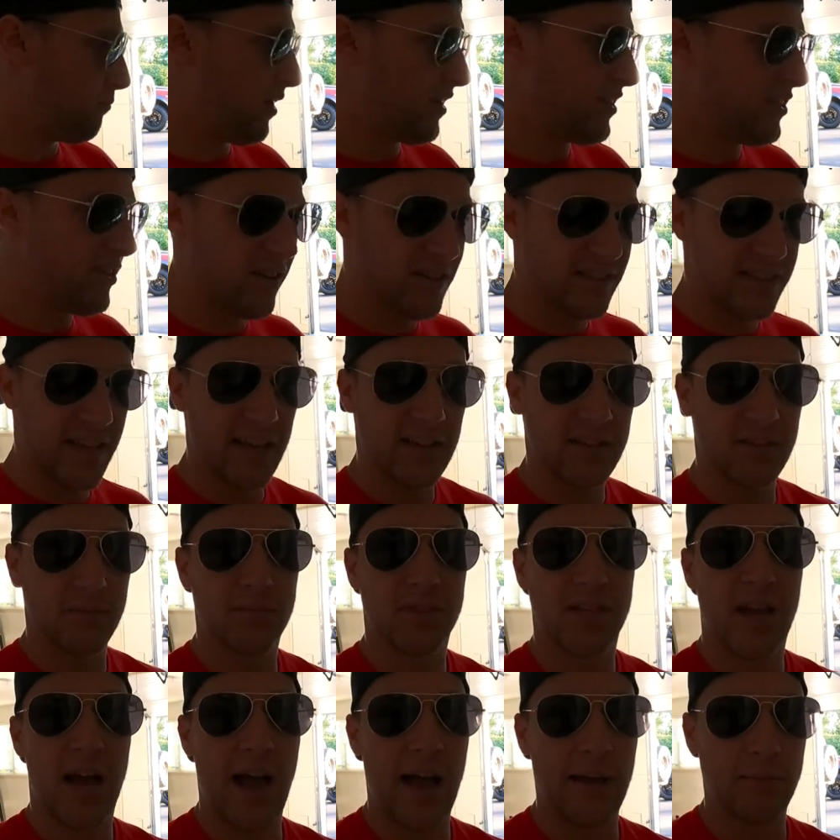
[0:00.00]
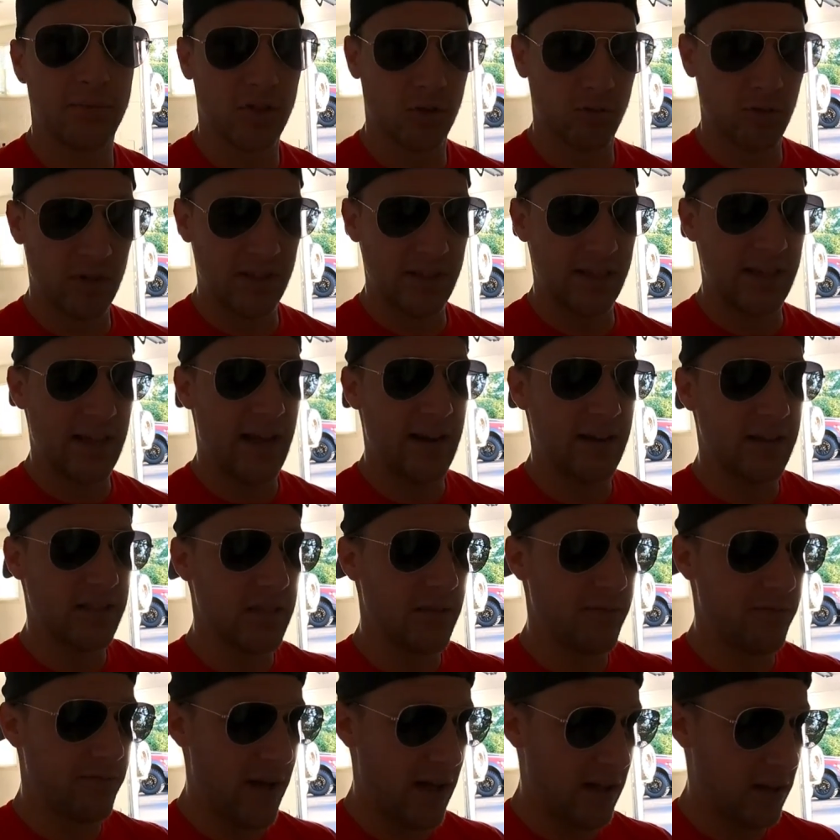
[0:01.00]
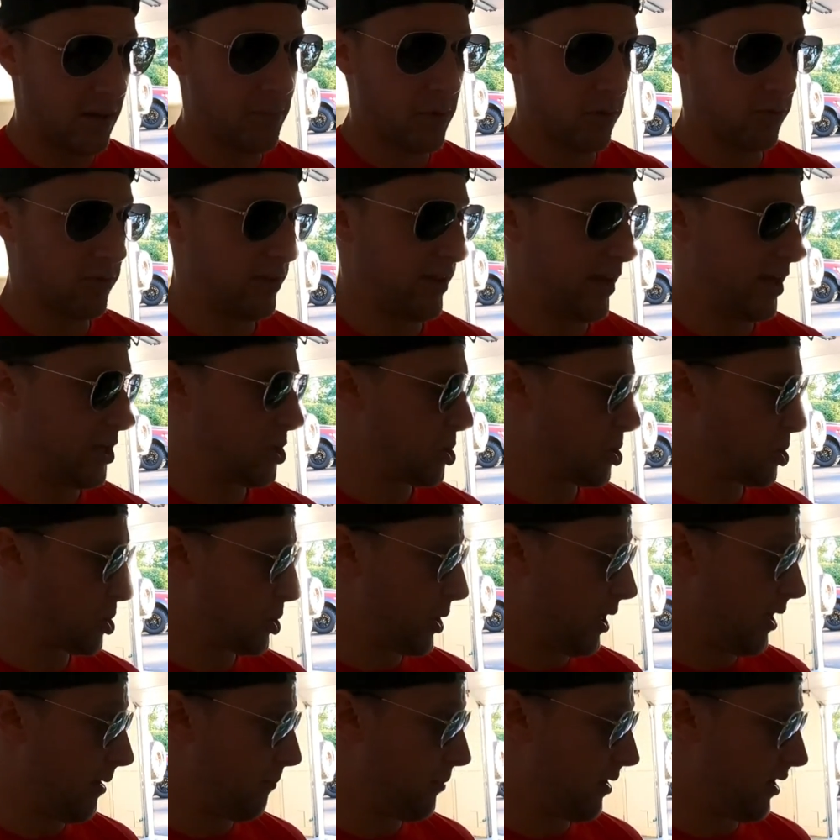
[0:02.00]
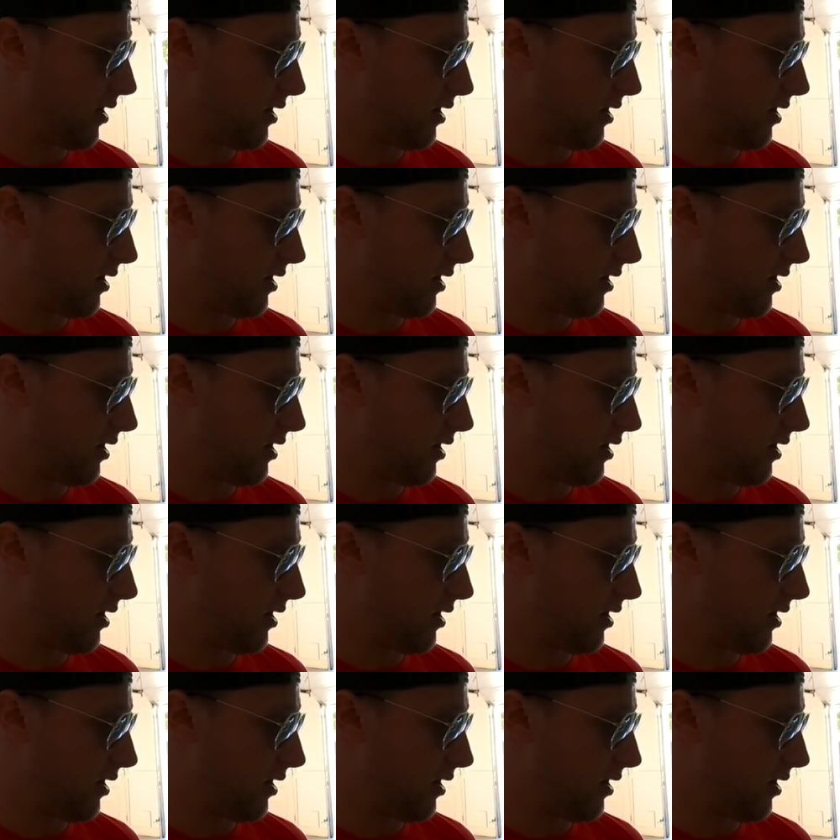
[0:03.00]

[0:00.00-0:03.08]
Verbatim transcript: but you know, it takes some time to really kind of develop a relationship.